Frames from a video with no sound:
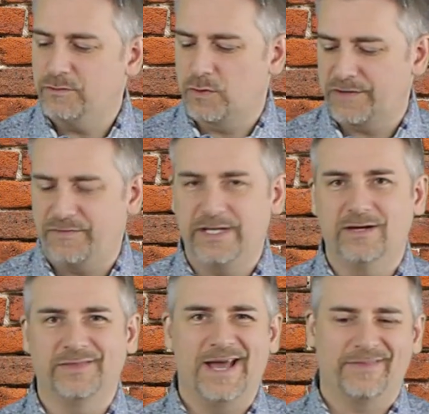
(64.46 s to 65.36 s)
do a quick
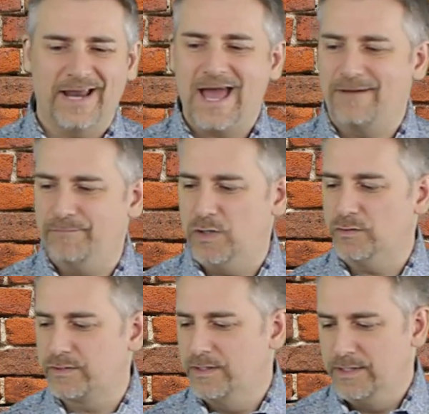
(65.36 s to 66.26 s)
video now that I have
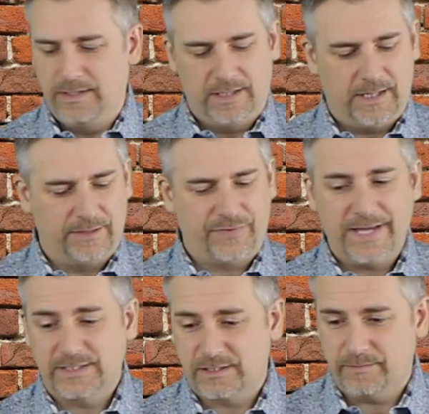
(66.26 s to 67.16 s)
both.
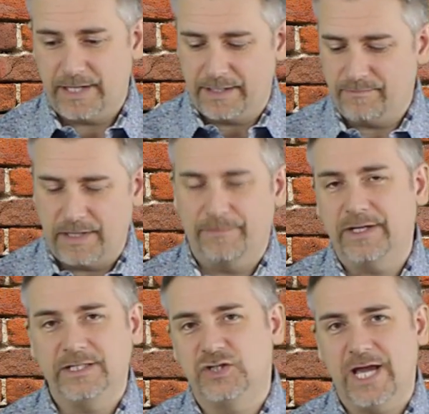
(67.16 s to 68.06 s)
Thanks to my
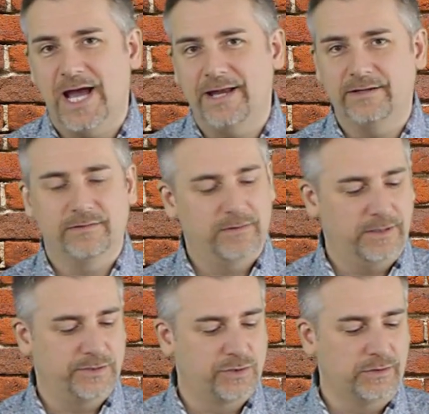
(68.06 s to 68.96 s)
buddy Chad,
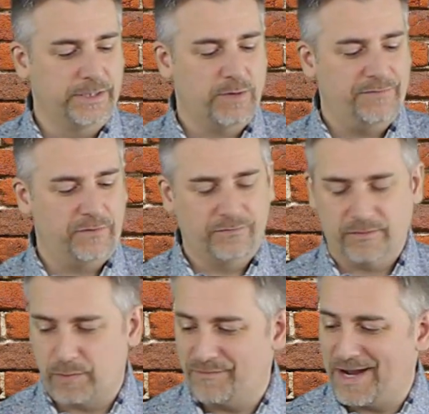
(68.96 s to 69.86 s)
eternally grateful
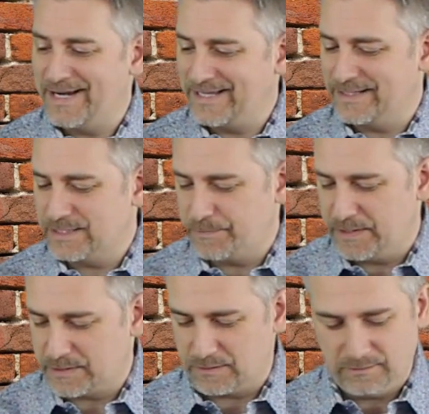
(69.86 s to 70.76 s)
for providing this
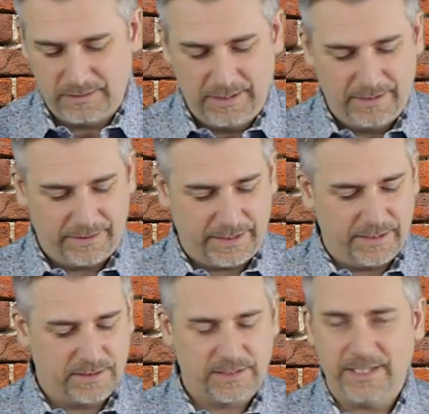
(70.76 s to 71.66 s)
pistol,
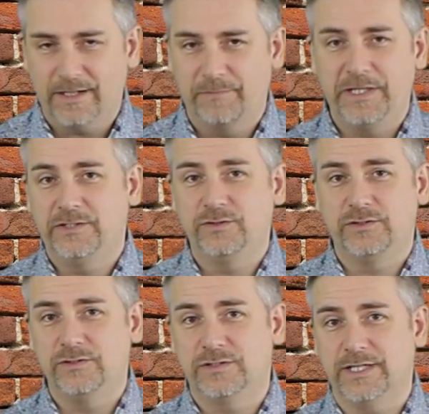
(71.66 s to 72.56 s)
the Sig
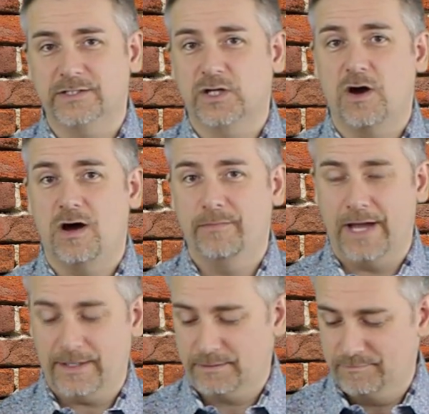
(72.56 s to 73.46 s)
P226
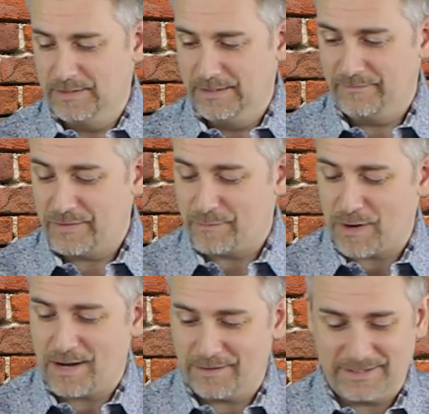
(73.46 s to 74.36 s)
Combat. Very
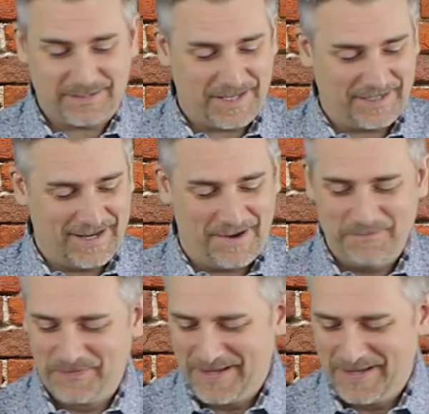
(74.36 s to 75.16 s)
proud of this thing now.